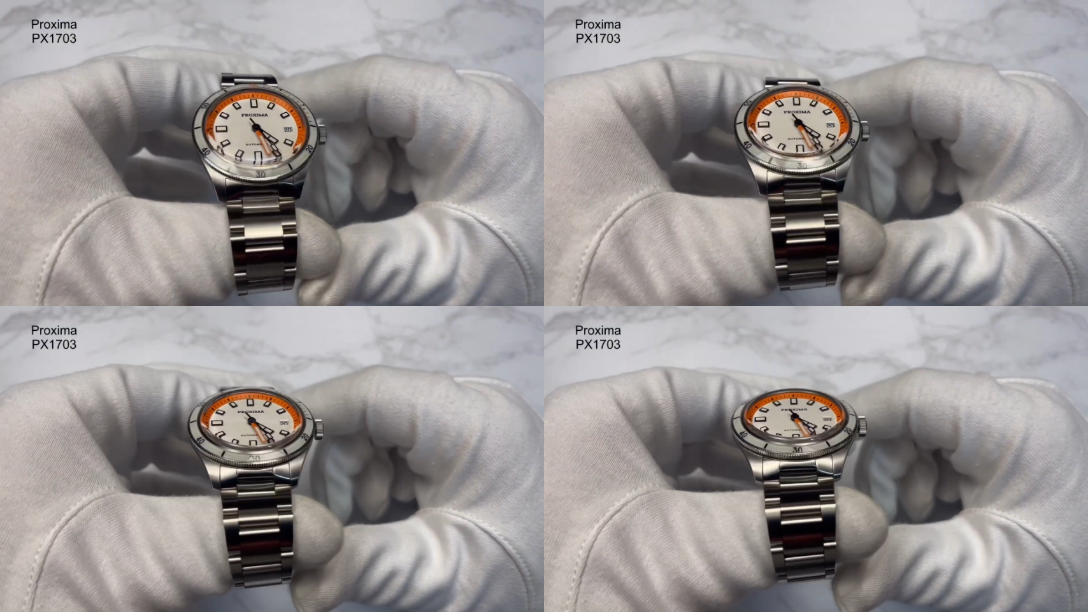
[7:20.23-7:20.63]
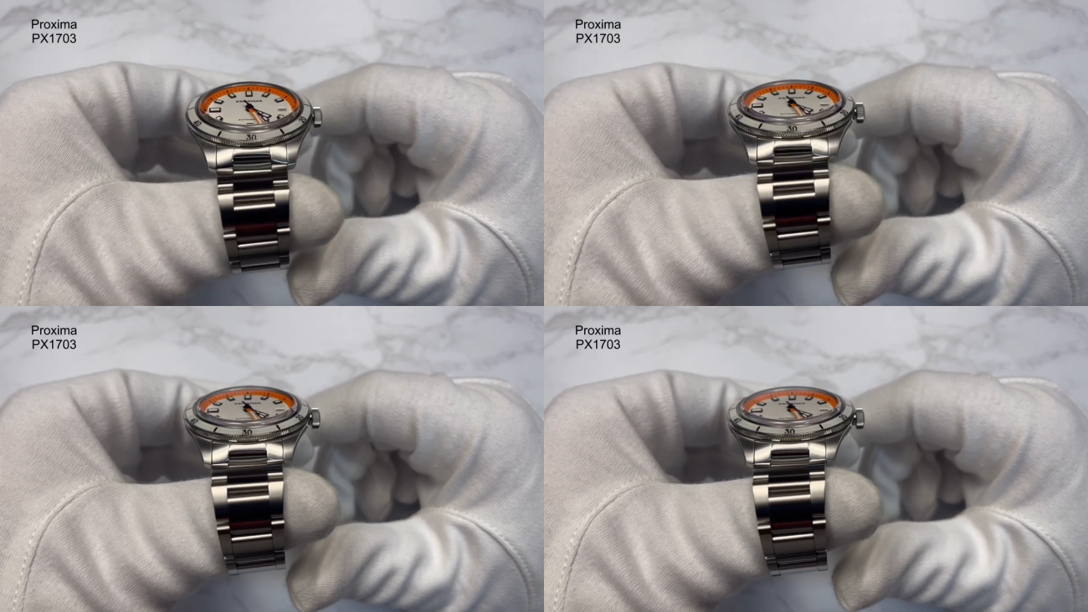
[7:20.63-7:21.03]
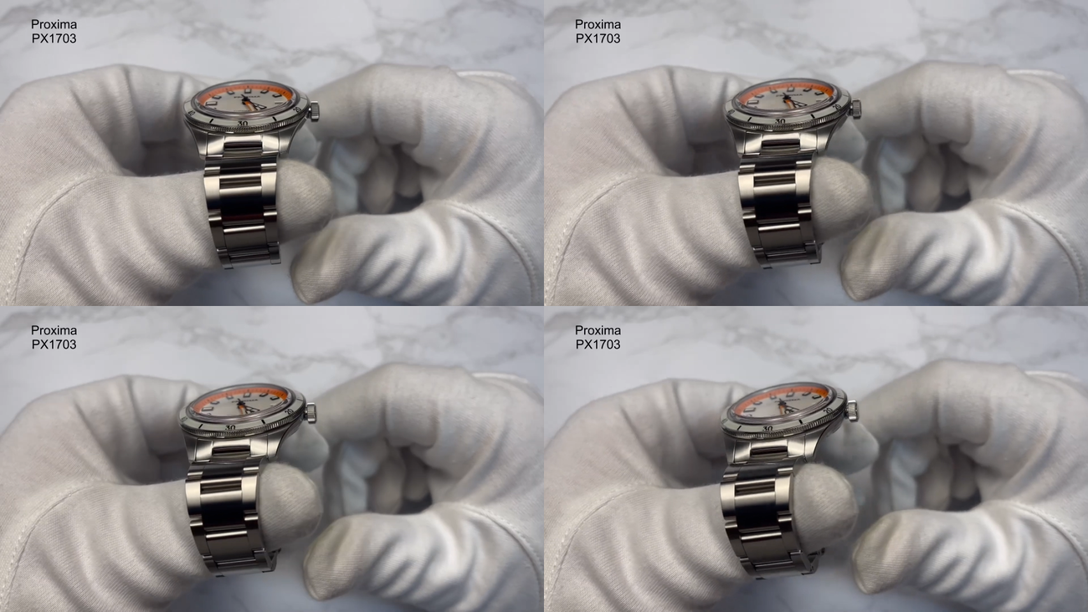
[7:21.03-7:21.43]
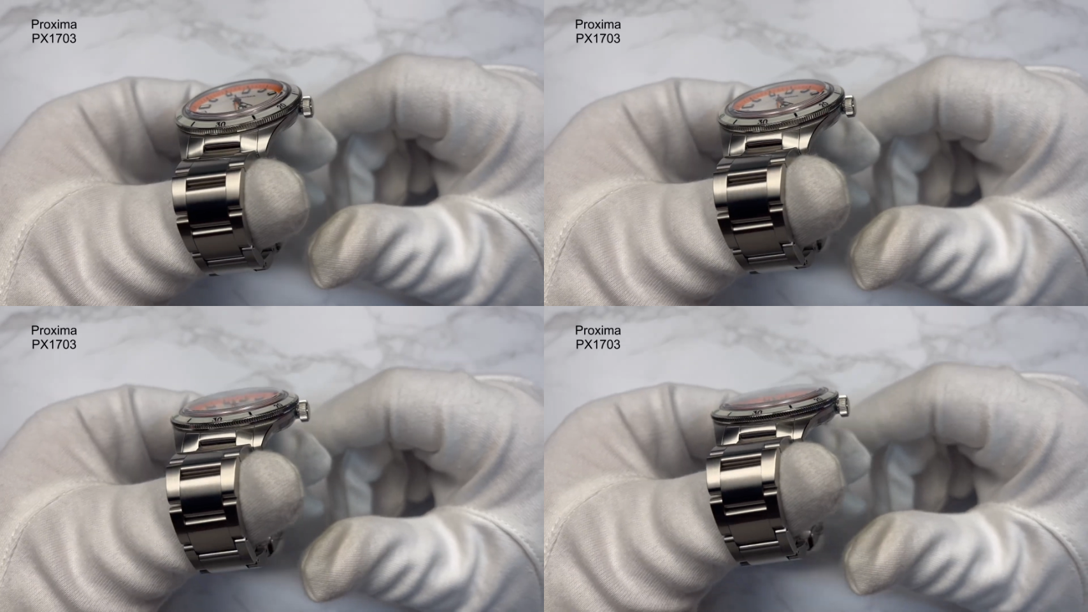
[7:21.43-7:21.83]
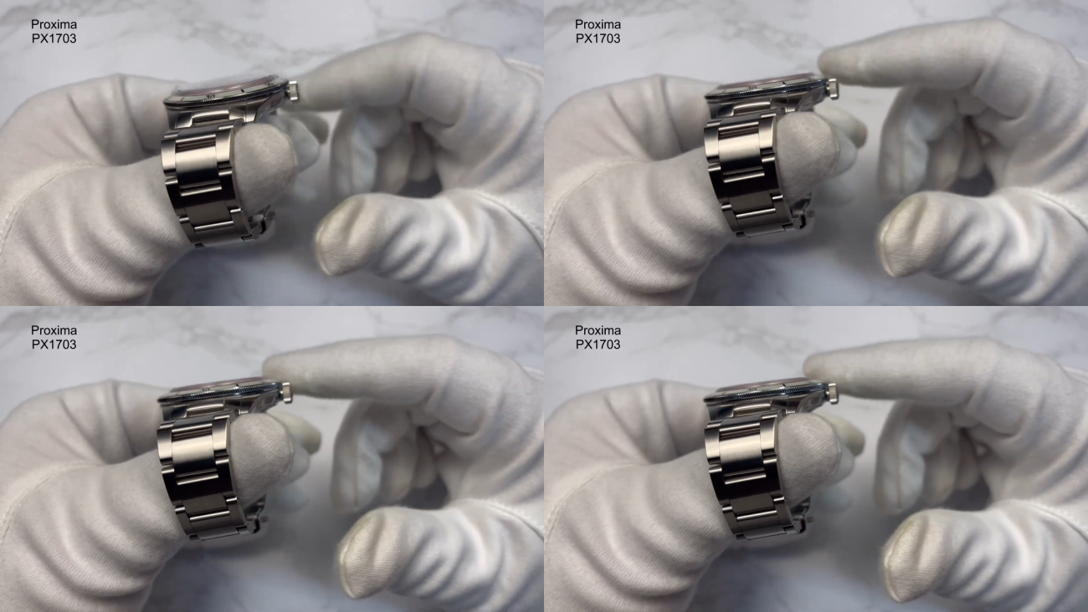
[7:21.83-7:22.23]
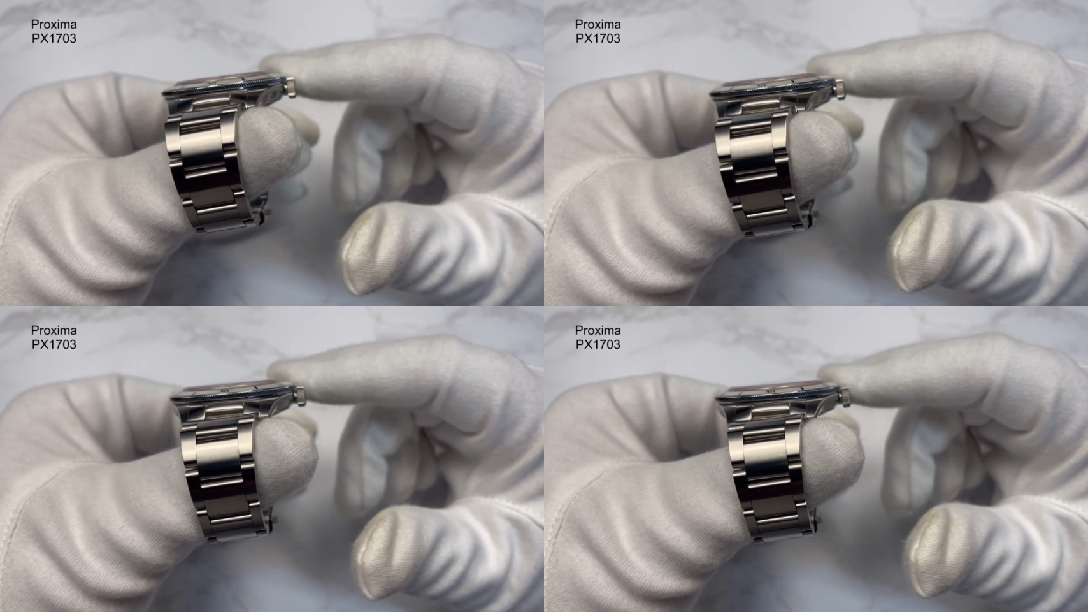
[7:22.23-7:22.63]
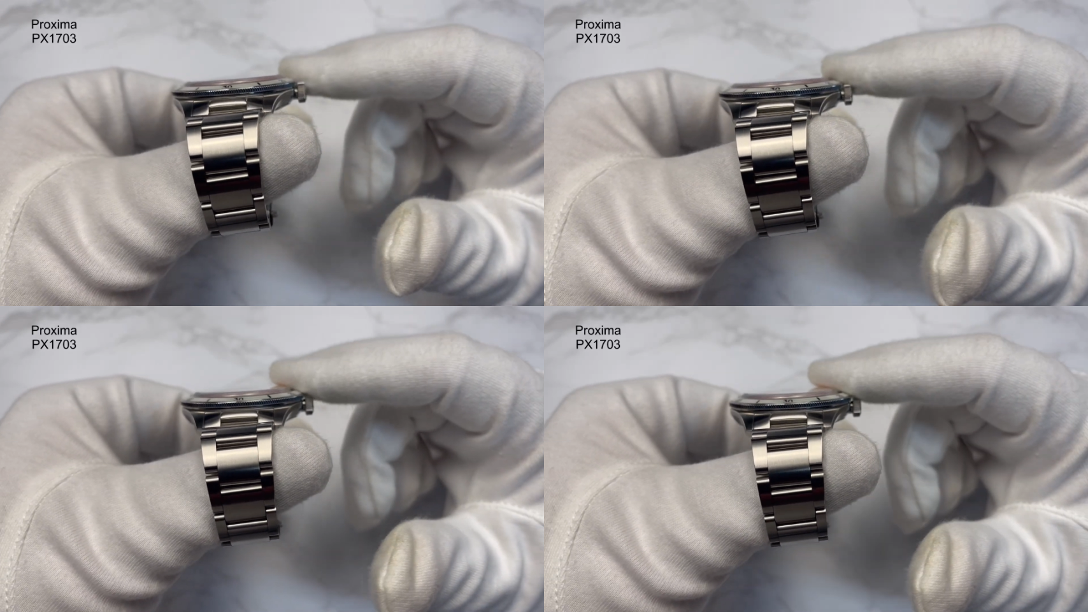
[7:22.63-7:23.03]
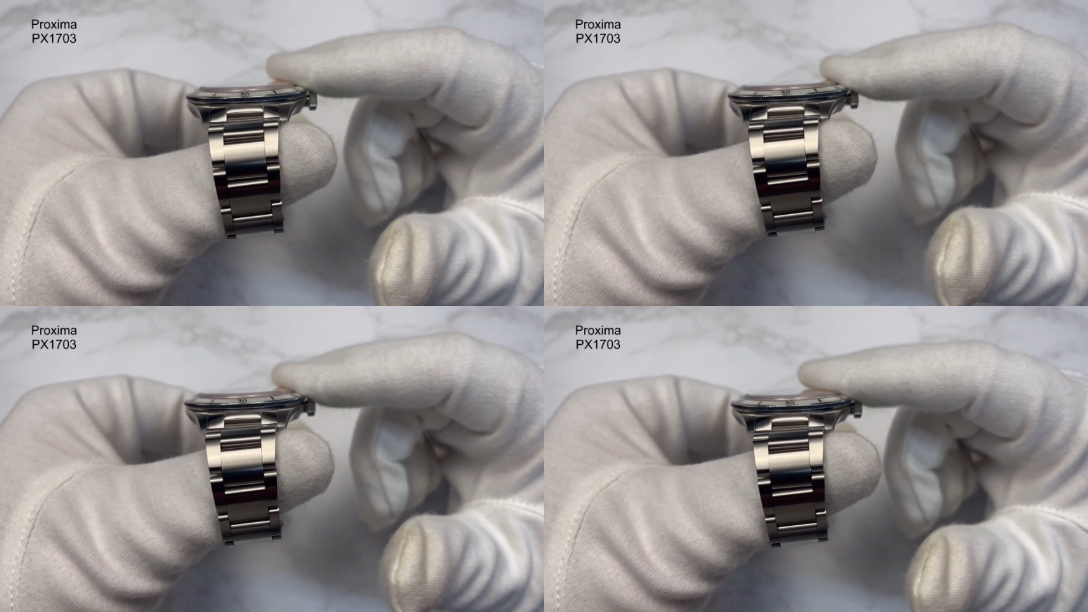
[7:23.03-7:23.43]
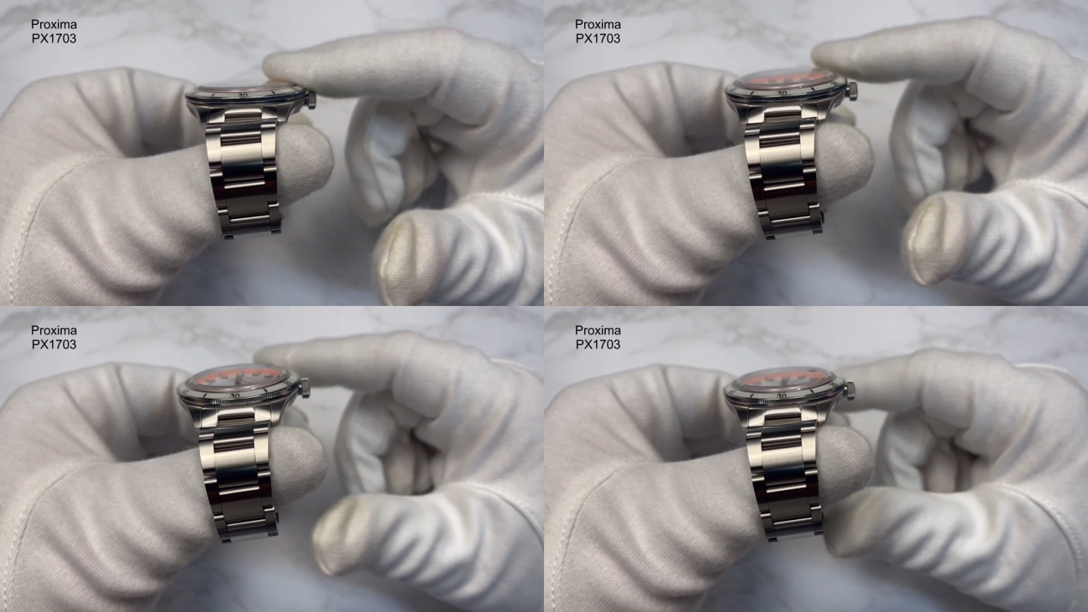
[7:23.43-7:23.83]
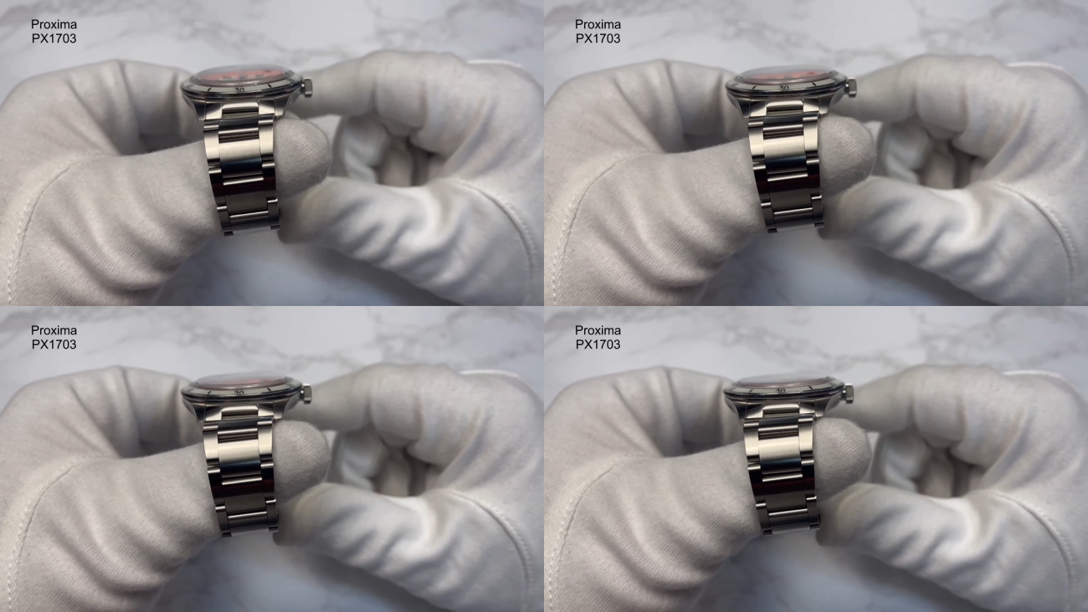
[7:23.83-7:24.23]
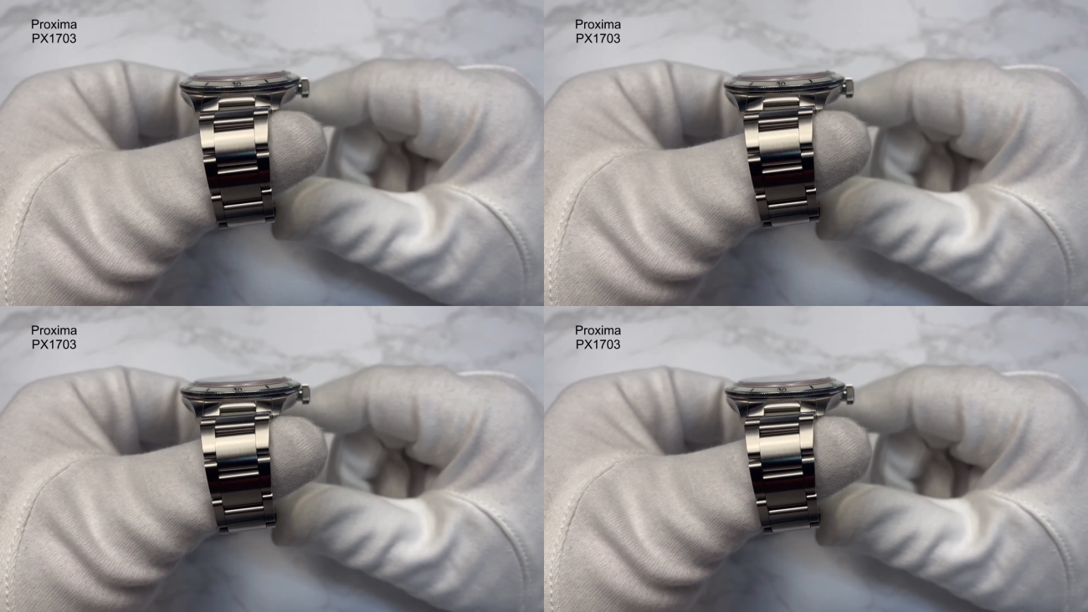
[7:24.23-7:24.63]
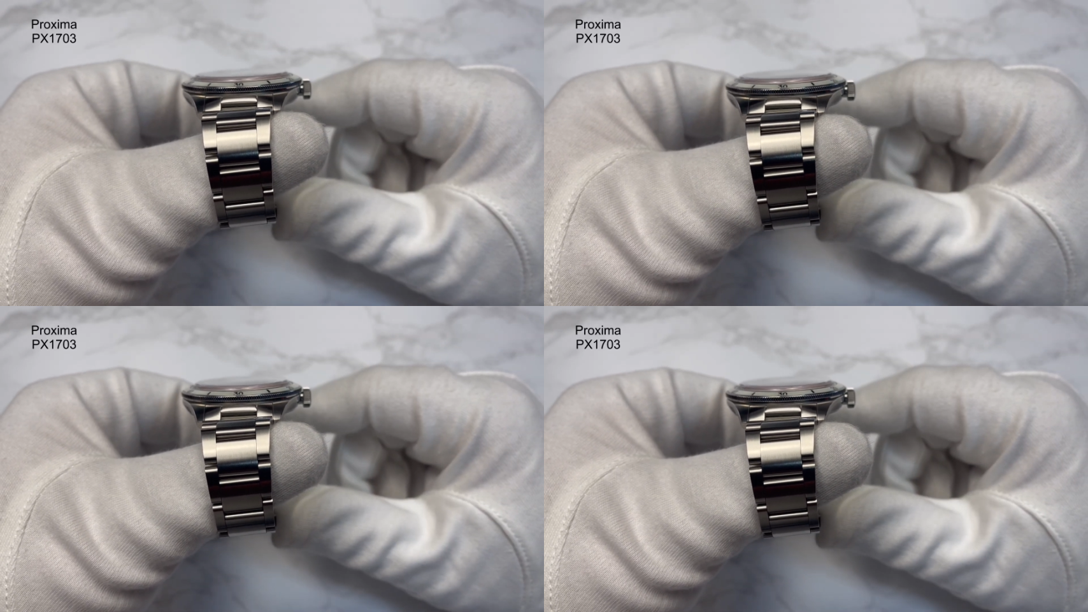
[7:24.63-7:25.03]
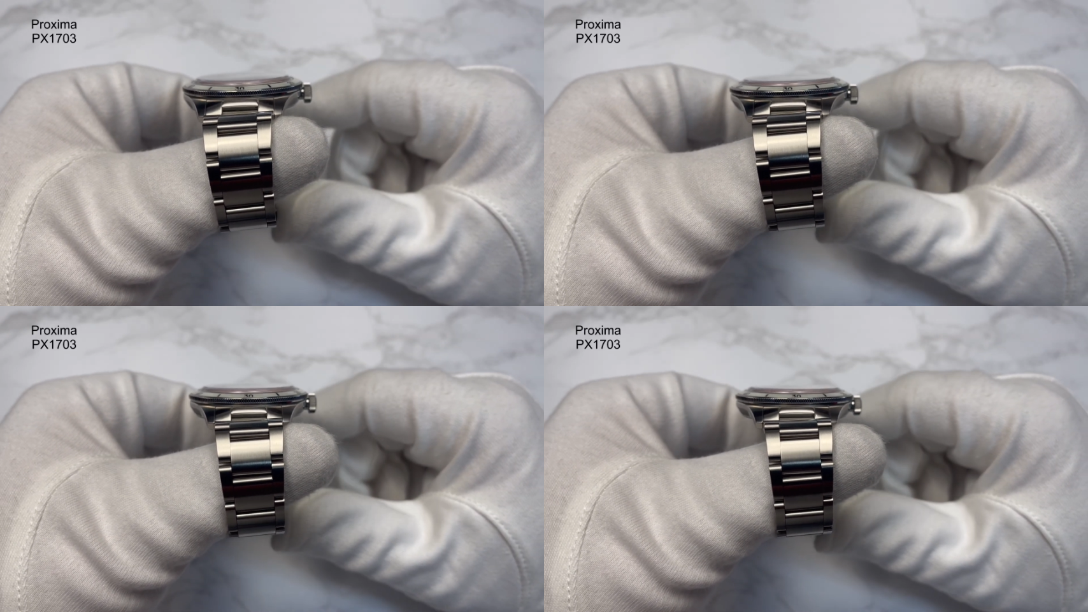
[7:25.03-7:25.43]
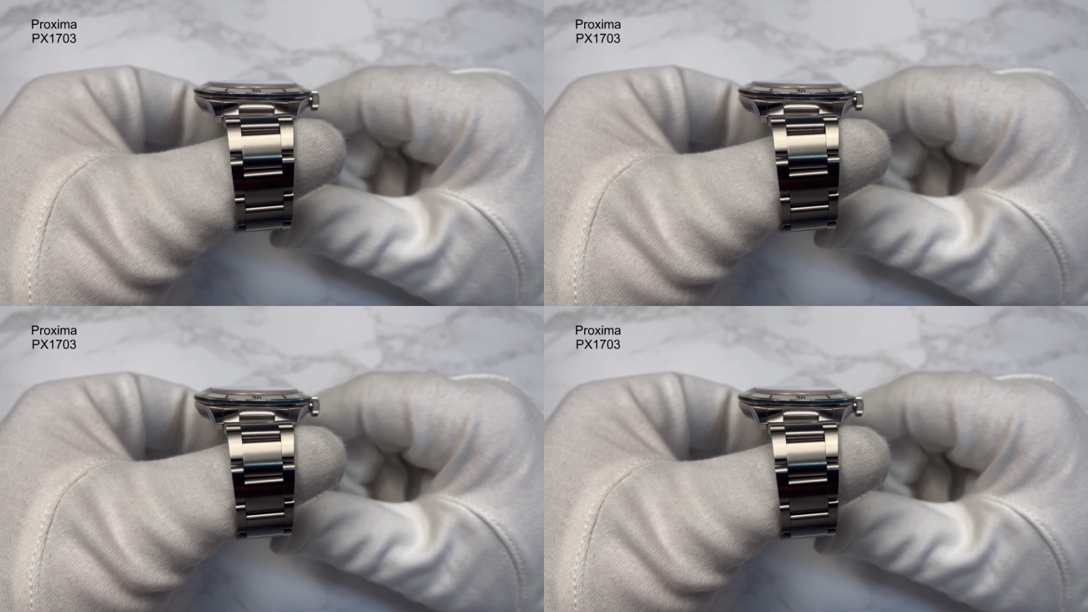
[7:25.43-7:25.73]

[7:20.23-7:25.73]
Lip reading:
[unreadable: no face in view]